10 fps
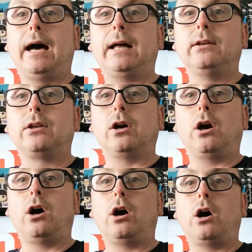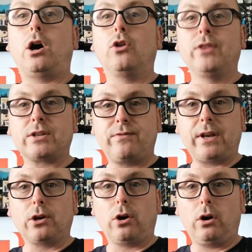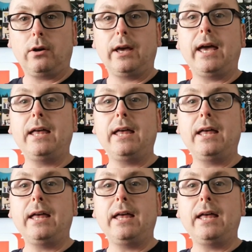And on this video,